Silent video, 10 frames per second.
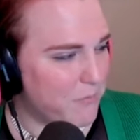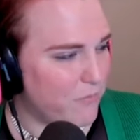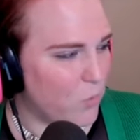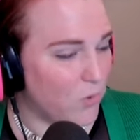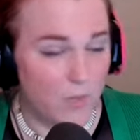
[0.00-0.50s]
up
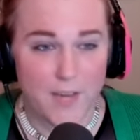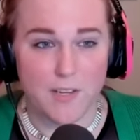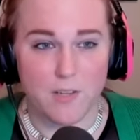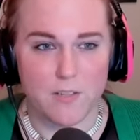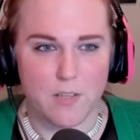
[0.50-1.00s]
for
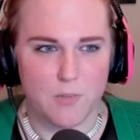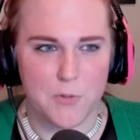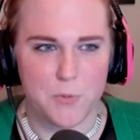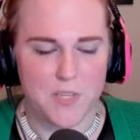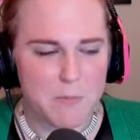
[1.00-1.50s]
like a, a
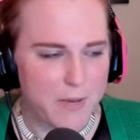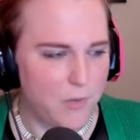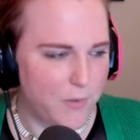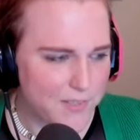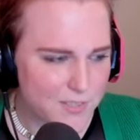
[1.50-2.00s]
little
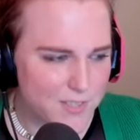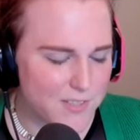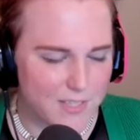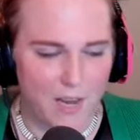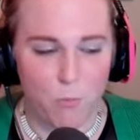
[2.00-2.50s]
email
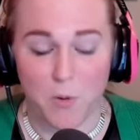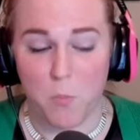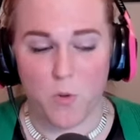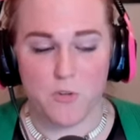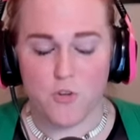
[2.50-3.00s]
list. Uh,
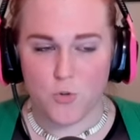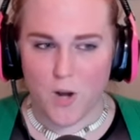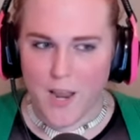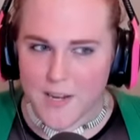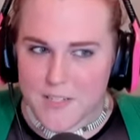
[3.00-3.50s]
we're, we're
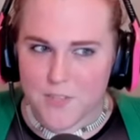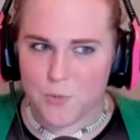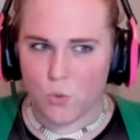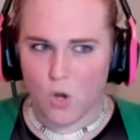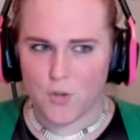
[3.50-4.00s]
trying
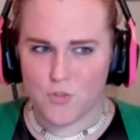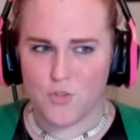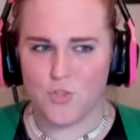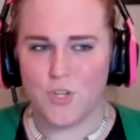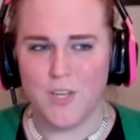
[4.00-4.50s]
to
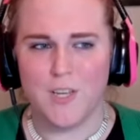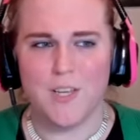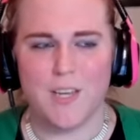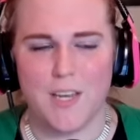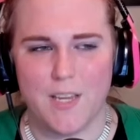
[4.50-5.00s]
launch
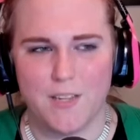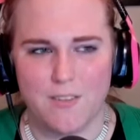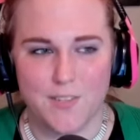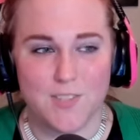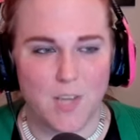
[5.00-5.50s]

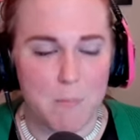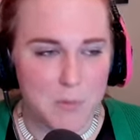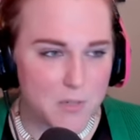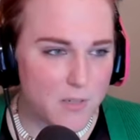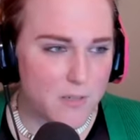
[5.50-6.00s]
in the
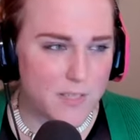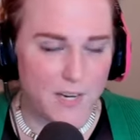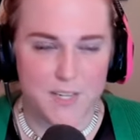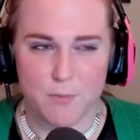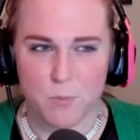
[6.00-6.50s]
summer,
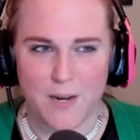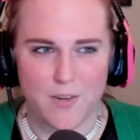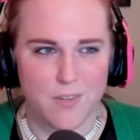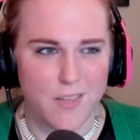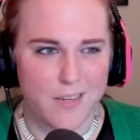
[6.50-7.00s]
kind of
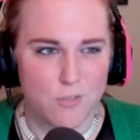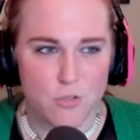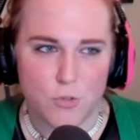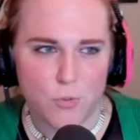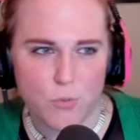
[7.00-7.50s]
around like
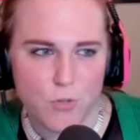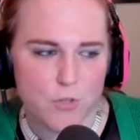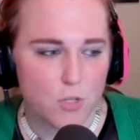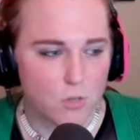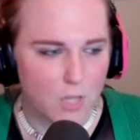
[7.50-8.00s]
June
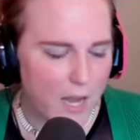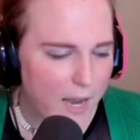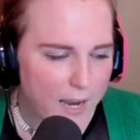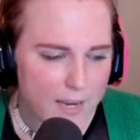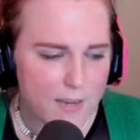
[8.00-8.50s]
or
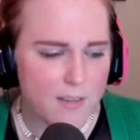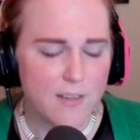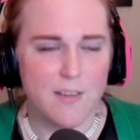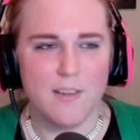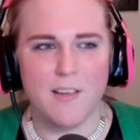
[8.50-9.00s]
July.
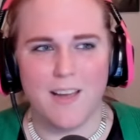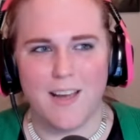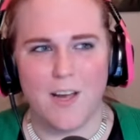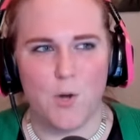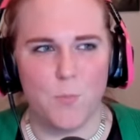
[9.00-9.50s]

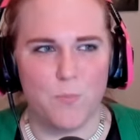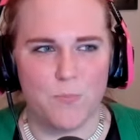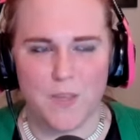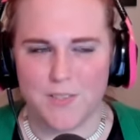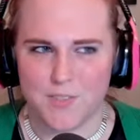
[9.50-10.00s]

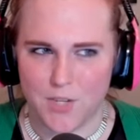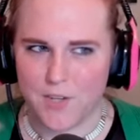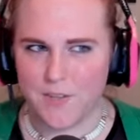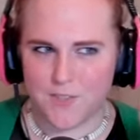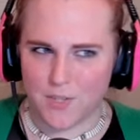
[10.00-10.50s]
Um, it's
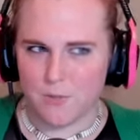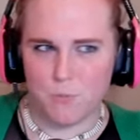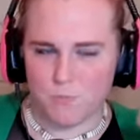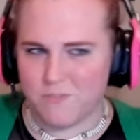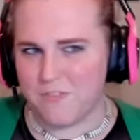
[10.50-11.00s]
gonna it's
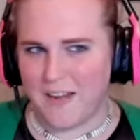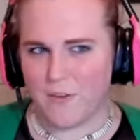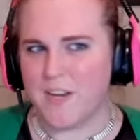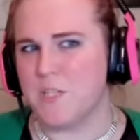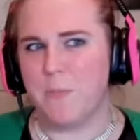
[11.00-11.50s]
gonna
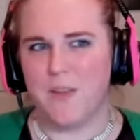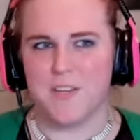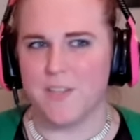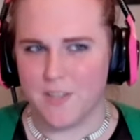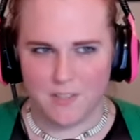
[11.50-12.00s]
vary
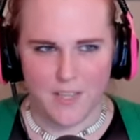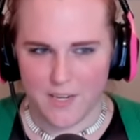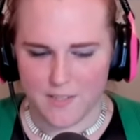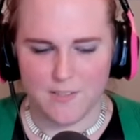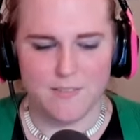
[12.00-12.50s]
depending on
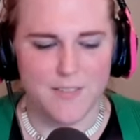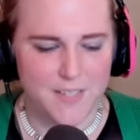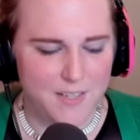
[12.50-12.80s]
like